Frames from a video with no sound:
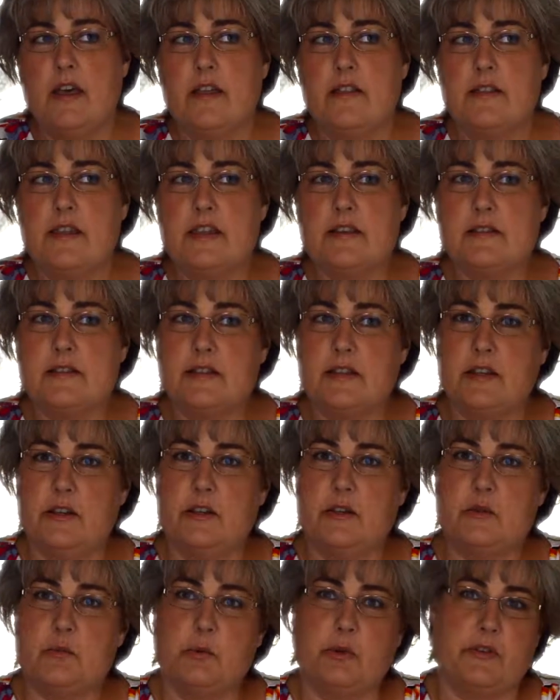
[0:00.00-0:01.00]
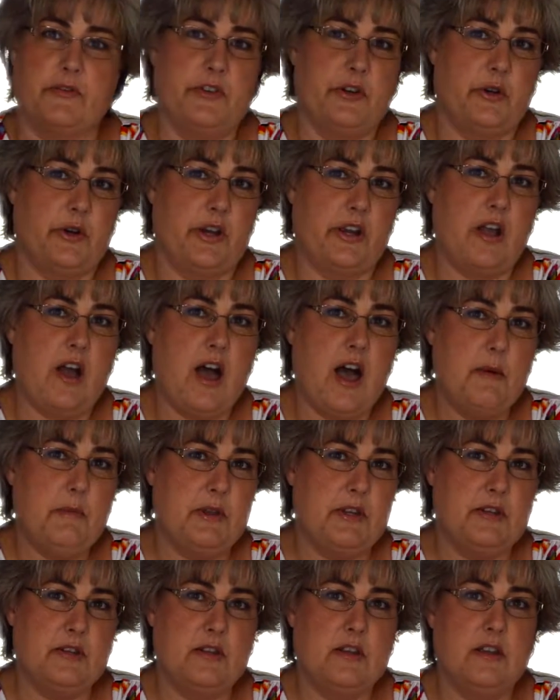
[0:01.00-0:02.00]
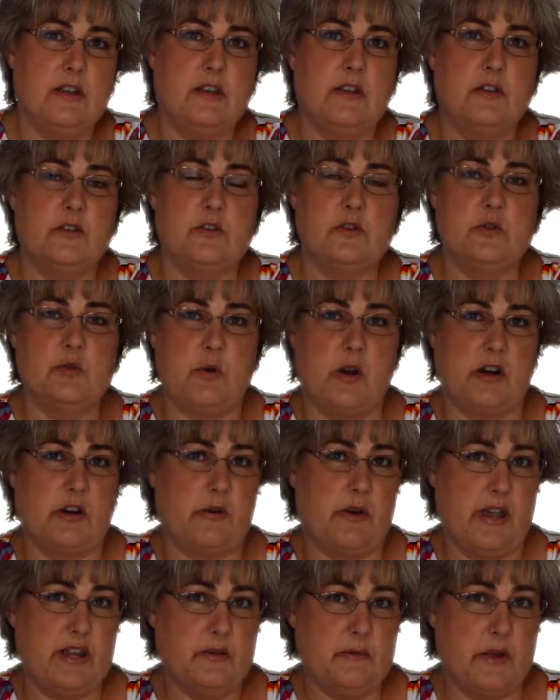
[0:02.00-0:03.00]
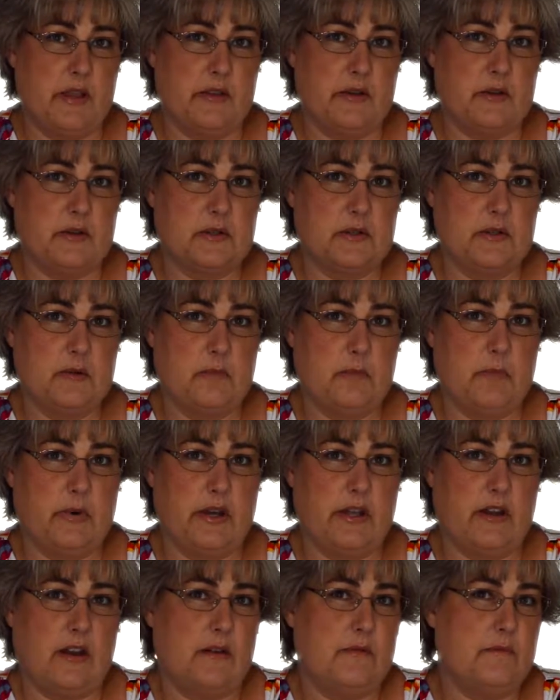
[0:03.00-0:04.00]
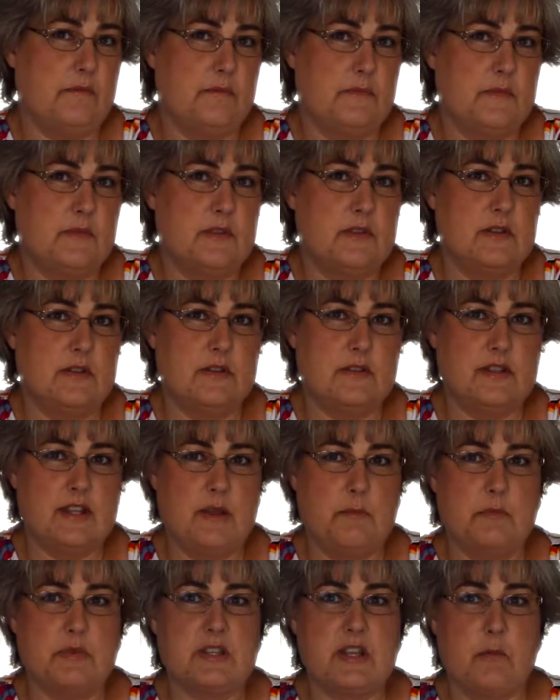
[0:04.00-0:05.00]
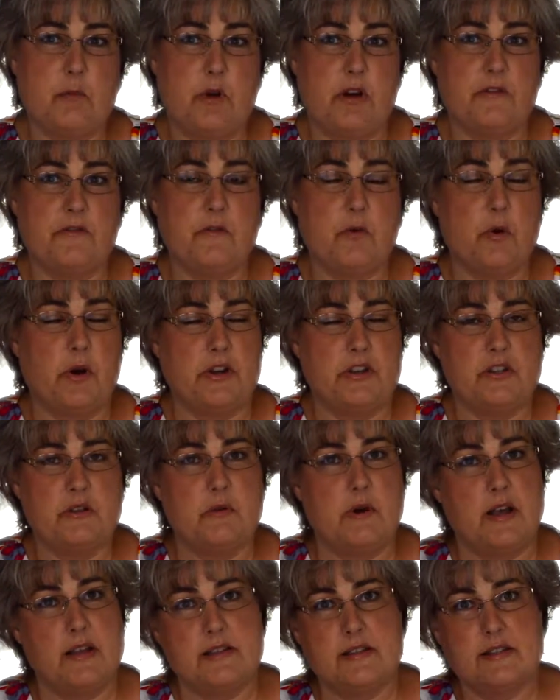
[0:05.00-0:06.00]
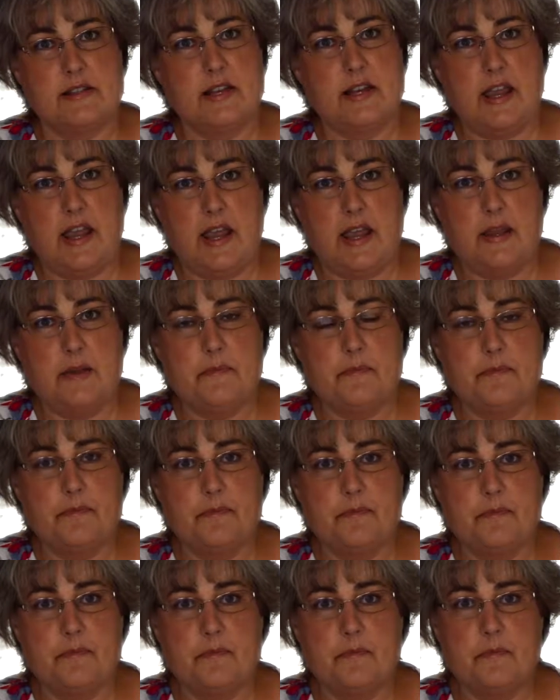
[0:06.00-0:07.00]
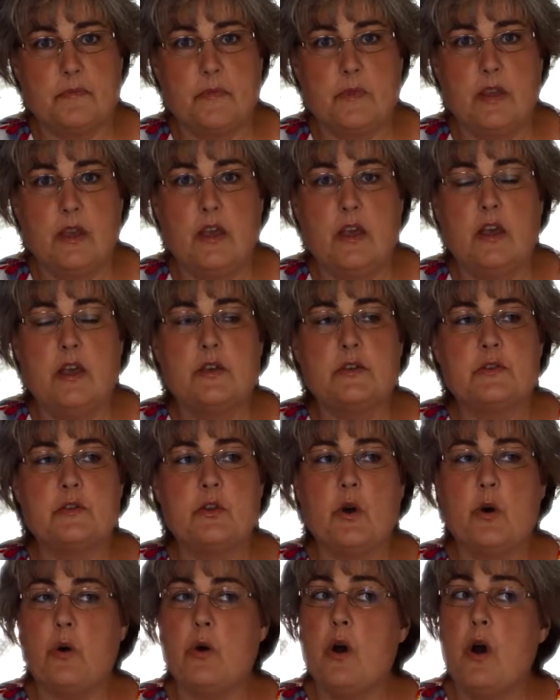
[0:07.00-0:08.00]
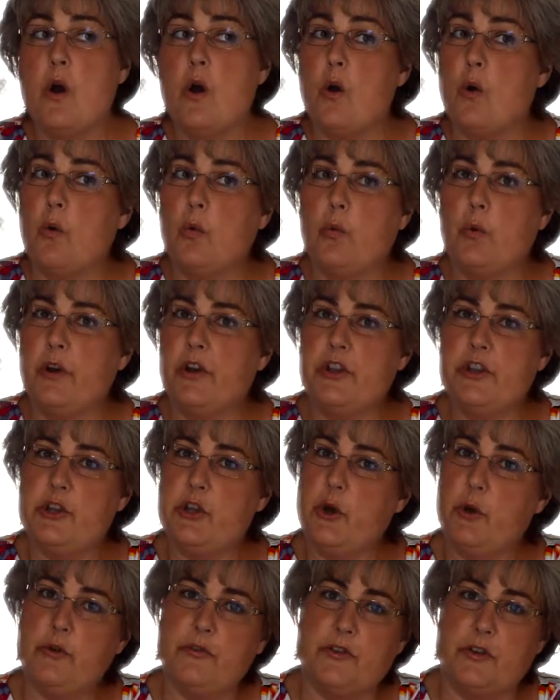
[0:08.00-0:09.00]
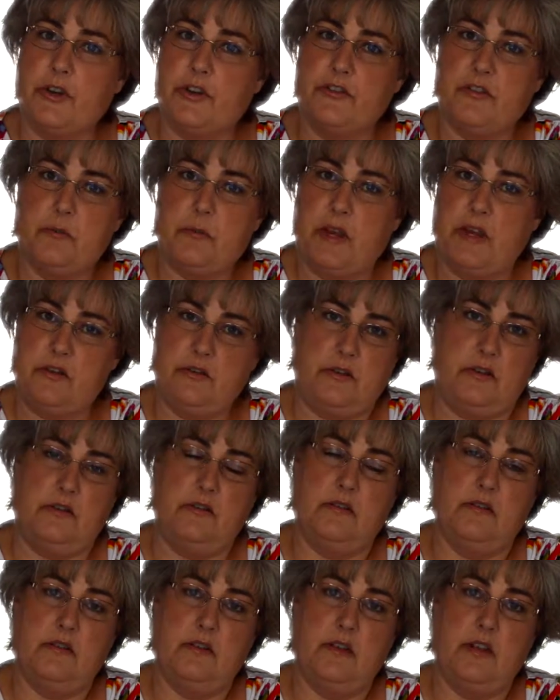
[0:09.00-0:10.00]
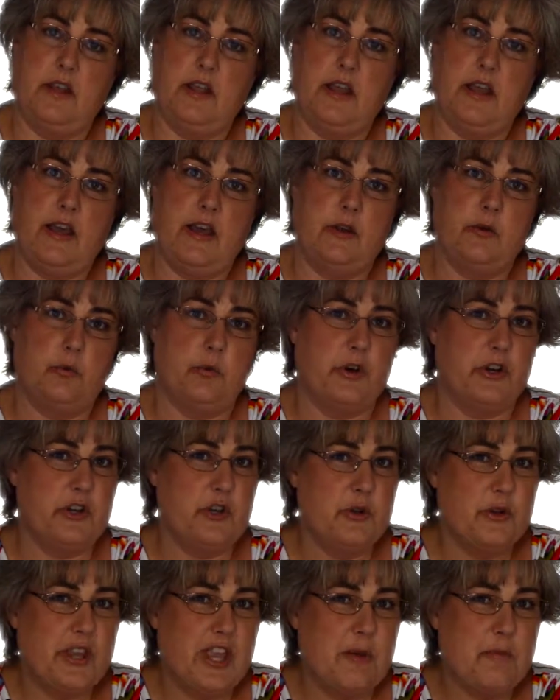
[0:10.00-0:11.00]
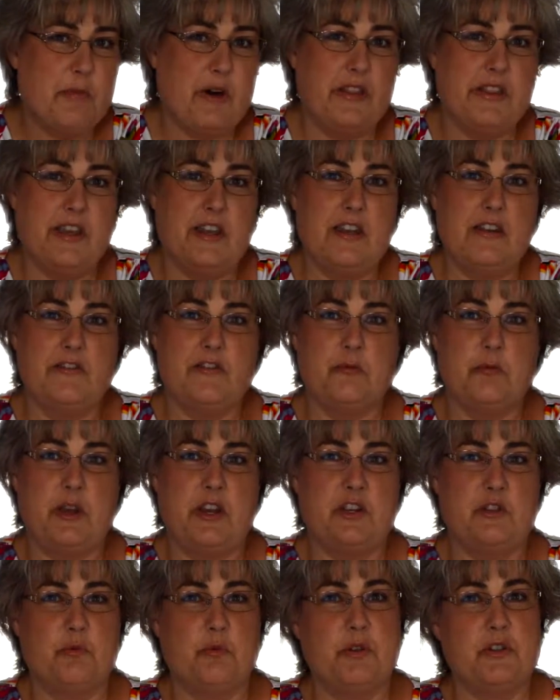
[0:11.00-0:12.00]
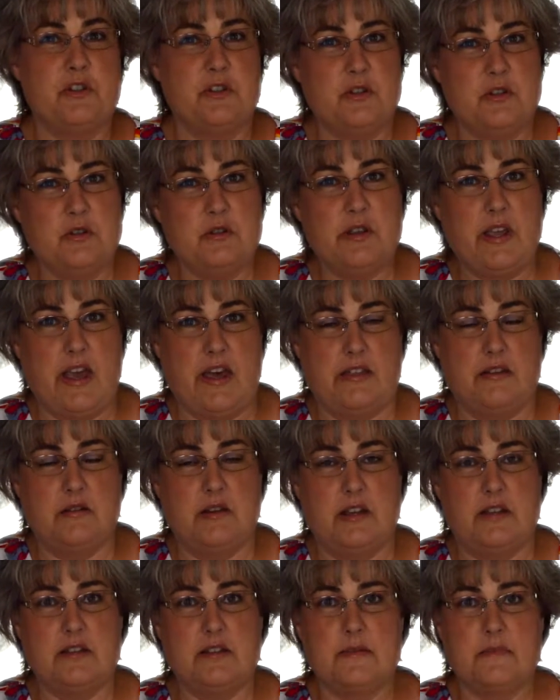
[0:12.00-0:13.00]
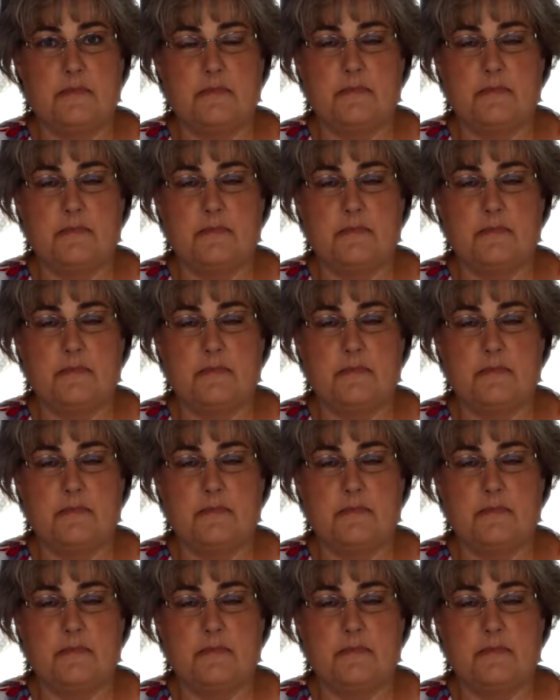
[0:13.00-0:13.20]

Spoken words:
These skills were very common to our grandmothers, but seem somewhat foreign to us today. So, where do you go for information? And where do you keep all that information once you do gather it?